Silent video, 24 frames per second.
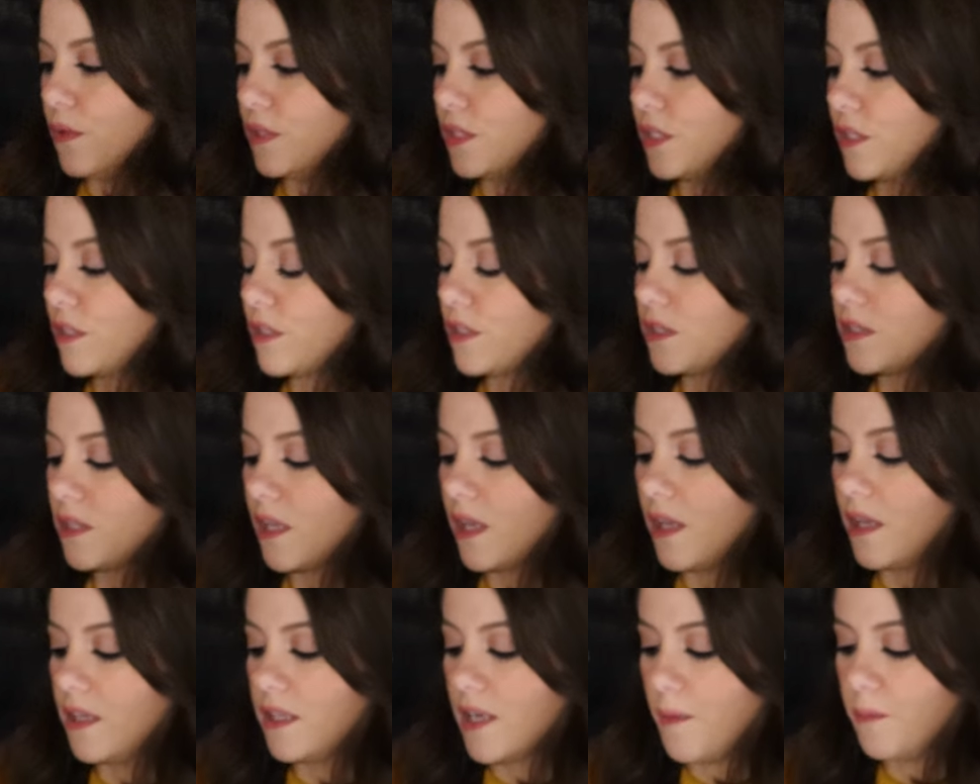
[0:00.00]
this is a
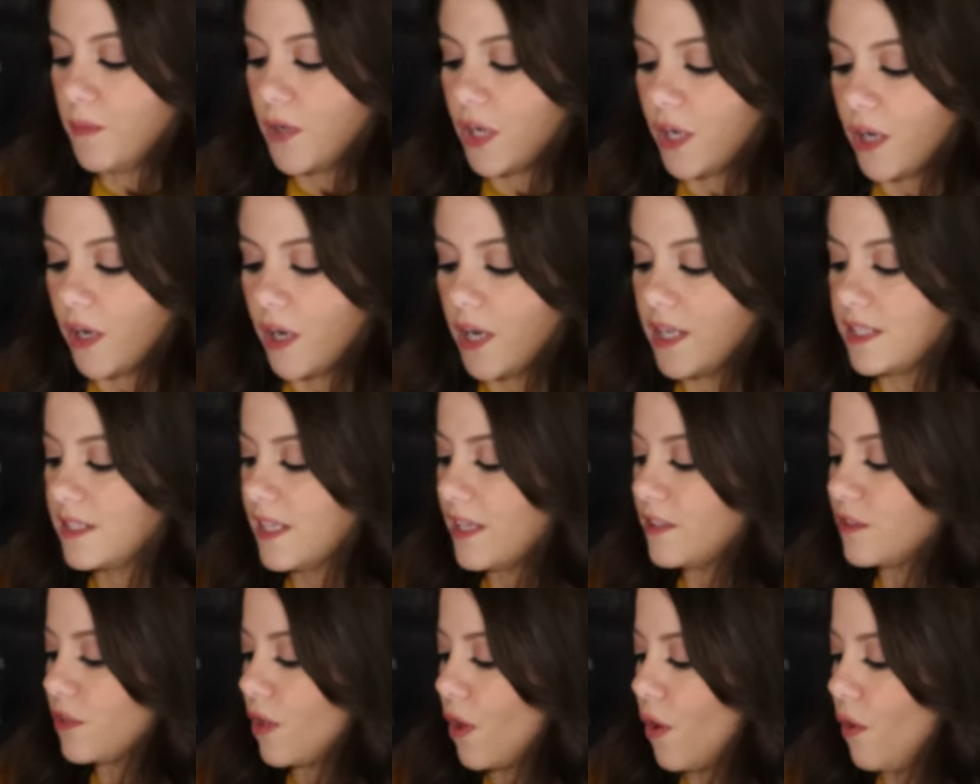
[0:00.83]
number. It
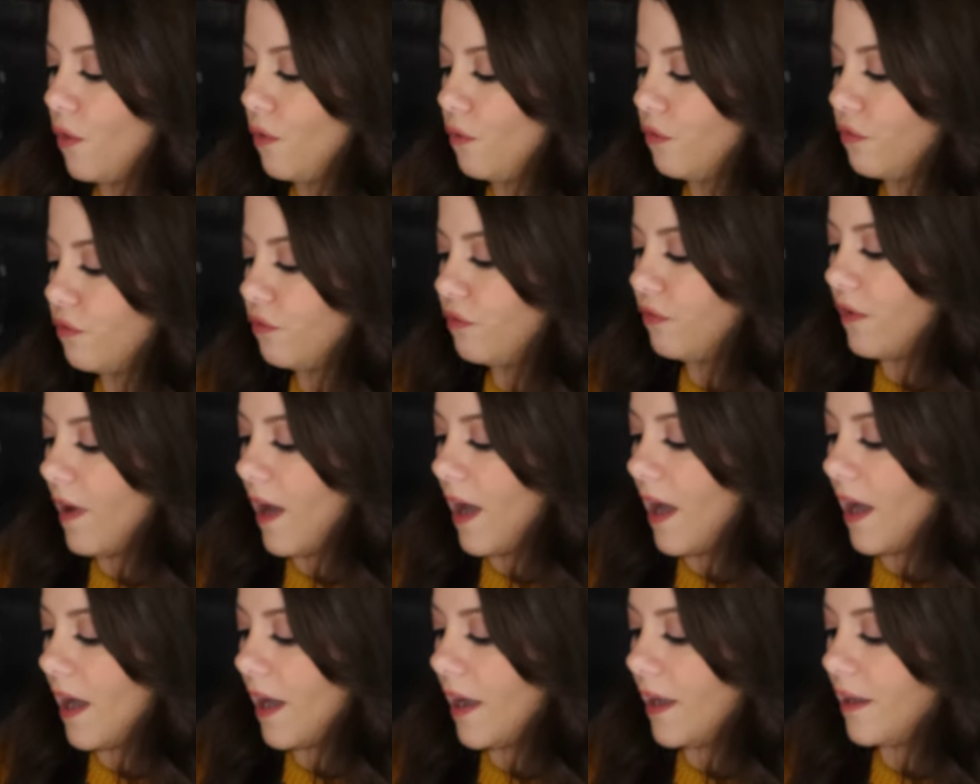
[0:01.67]
says
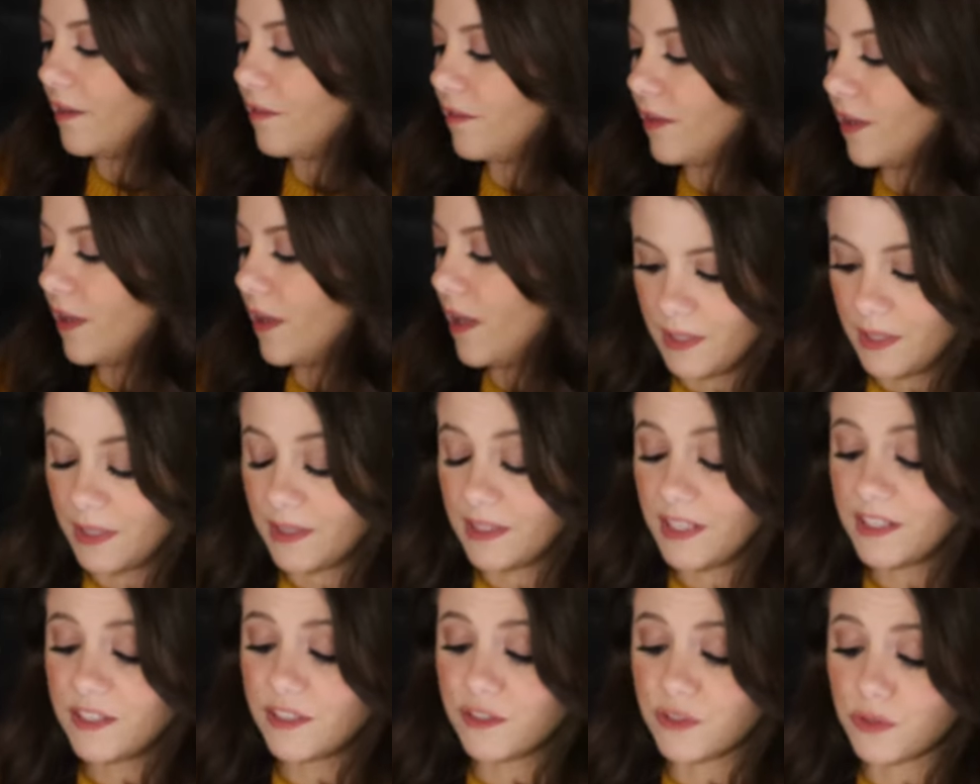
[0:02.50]
05.
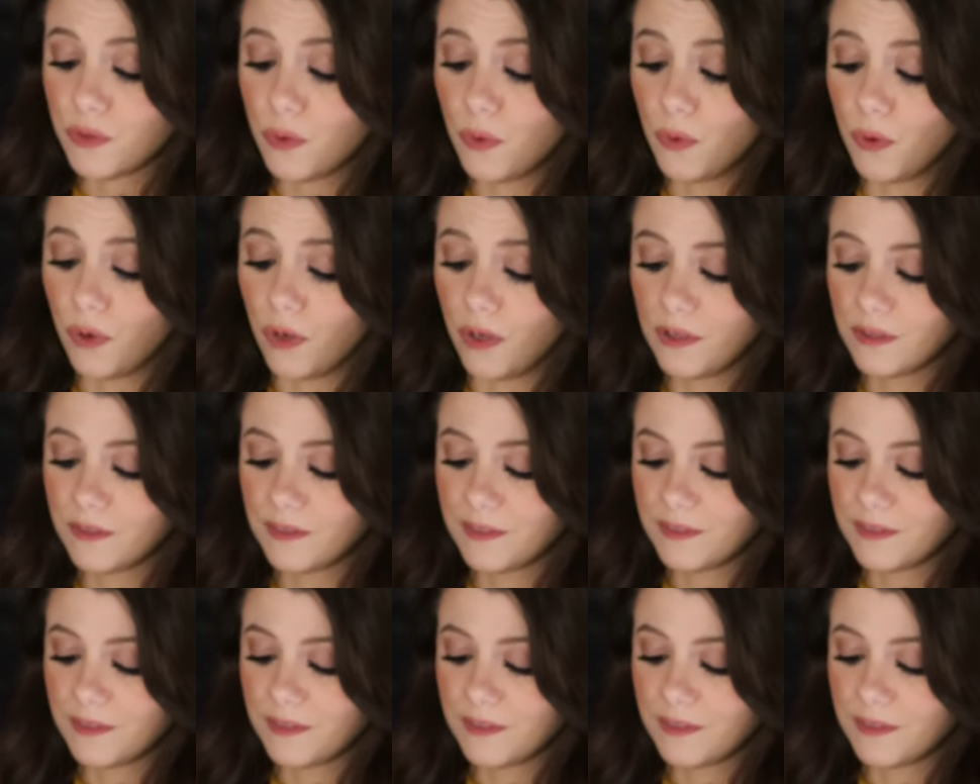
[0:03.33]
This is cool.